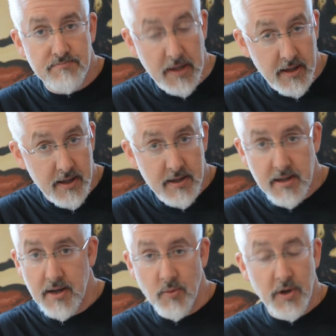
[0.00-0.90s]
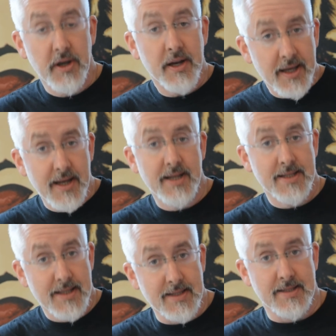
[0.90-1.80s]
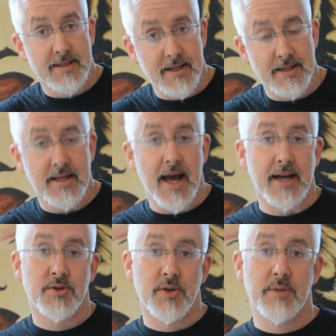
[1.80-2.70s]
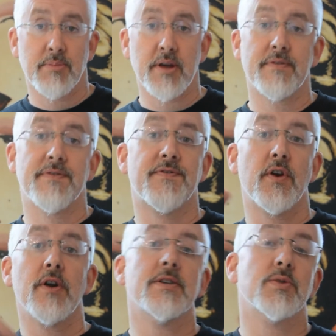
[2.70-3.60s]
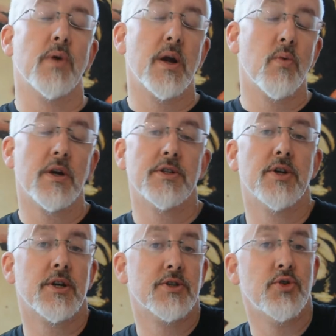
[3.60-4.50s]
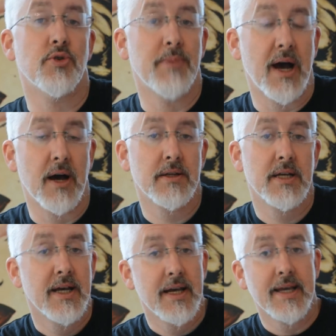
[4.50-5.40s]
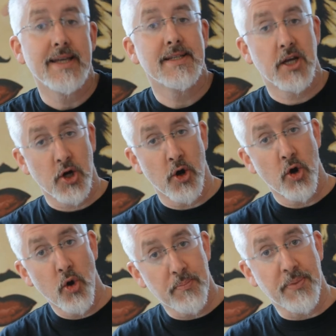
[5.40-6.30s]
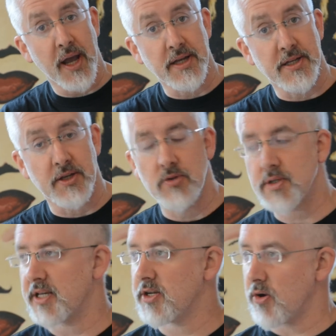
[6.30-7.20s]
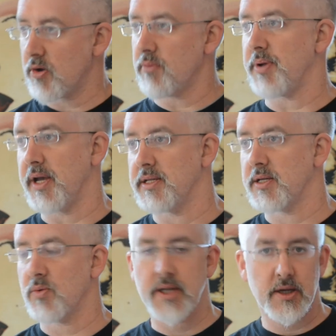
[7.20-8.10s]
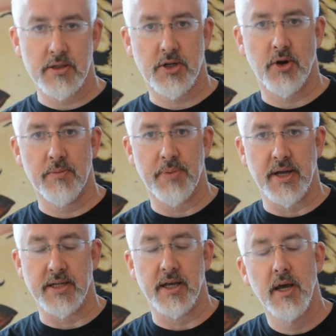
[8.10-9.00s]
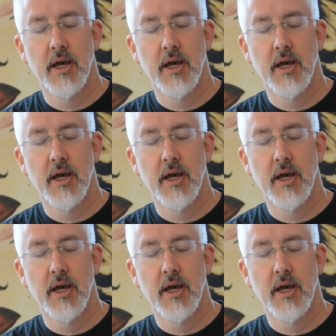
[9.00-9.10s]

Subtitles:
And we're going to get into these things, actually. But first, what I want to talk to you about is curb painting. You say curb painting? What the hell is curb painting?